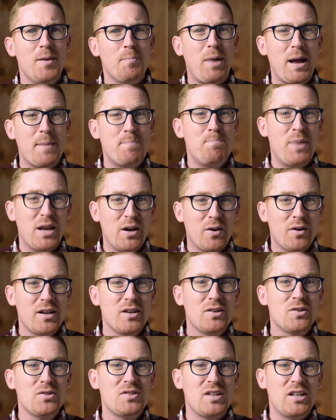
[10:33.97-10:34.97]
by
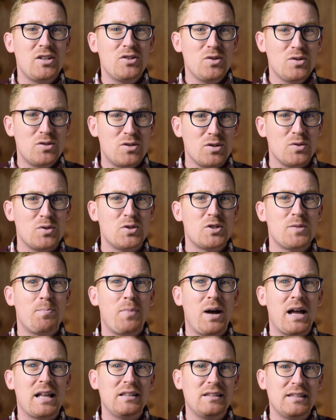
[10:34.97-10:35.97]
barriers introduced
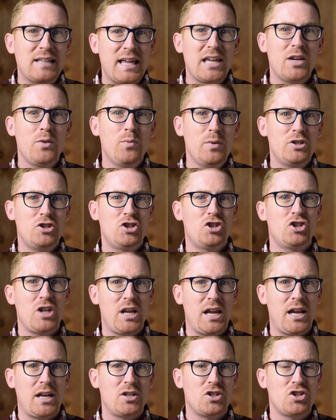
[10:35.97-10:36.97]
by language
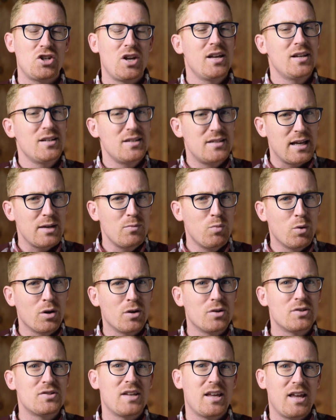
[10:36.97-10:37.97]
change dead
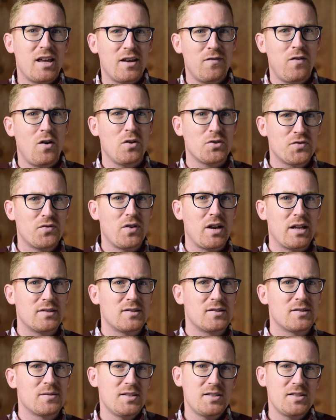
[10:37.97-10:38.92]
words, and false friends.